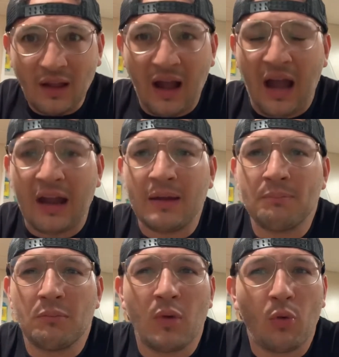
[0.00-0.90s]

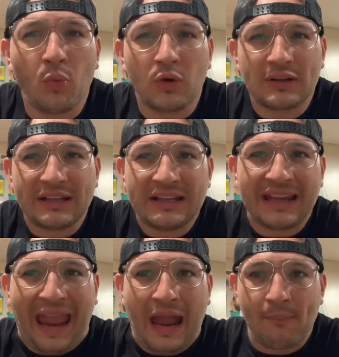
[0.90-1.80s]
I'm
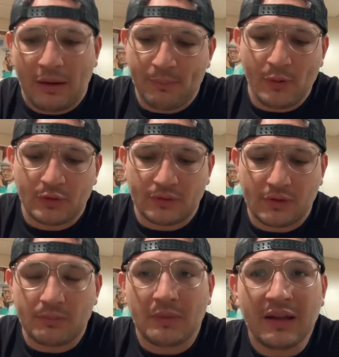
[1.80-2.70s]
working at my poker
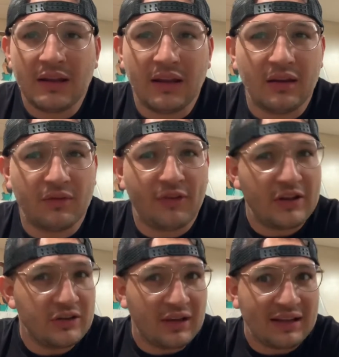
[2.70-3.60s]
room. If
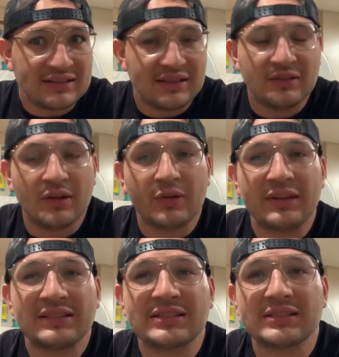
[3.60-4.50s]
any of you guys didn't know
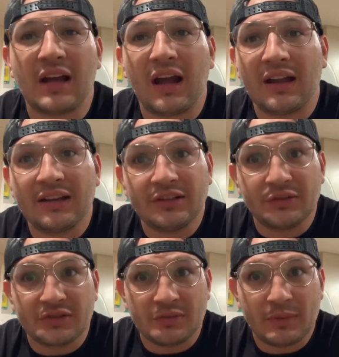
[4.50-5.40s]
this, I
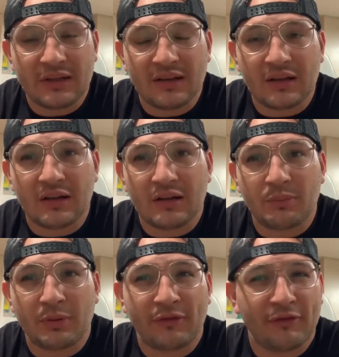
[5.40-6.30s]
used to be a
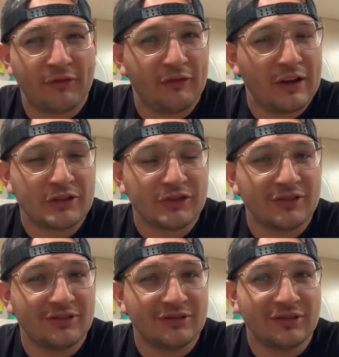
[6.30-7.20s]

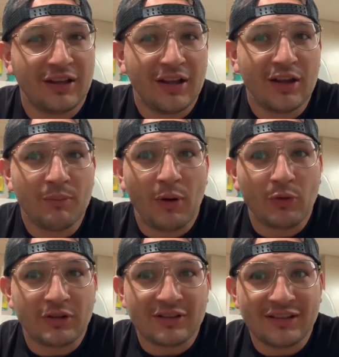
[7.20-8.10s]
professional
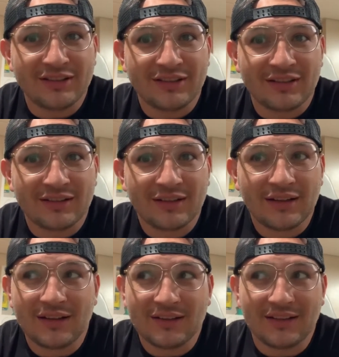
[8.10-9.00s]
poker dealer.
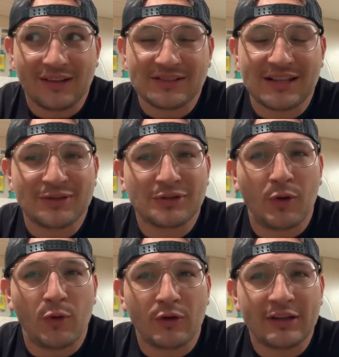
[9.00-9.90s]
Now, it sounds
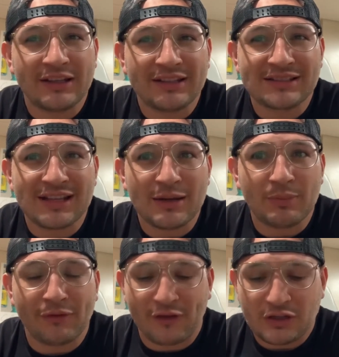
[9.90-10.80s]
corny to say
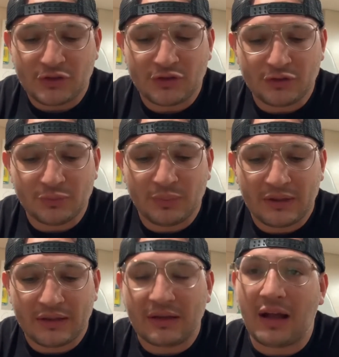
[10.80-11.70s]
professional,
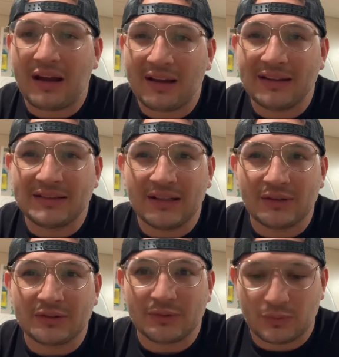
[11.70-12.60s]
but I
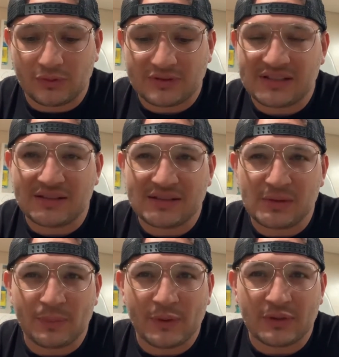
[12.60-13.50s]
dealt the World Series
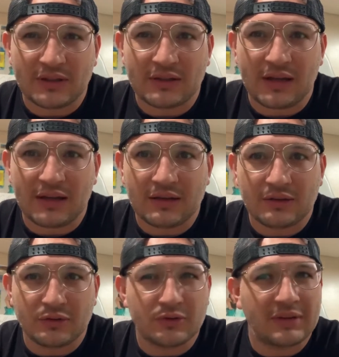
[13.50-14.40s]
of Poker
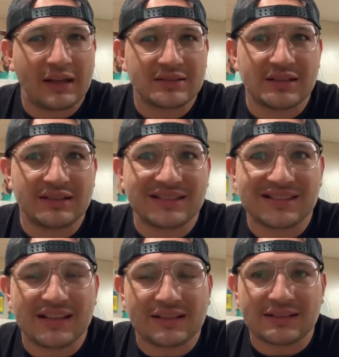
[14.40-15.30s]
in
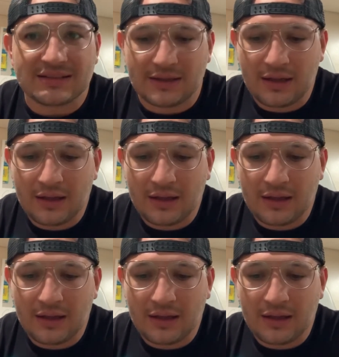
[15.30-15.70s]
2006.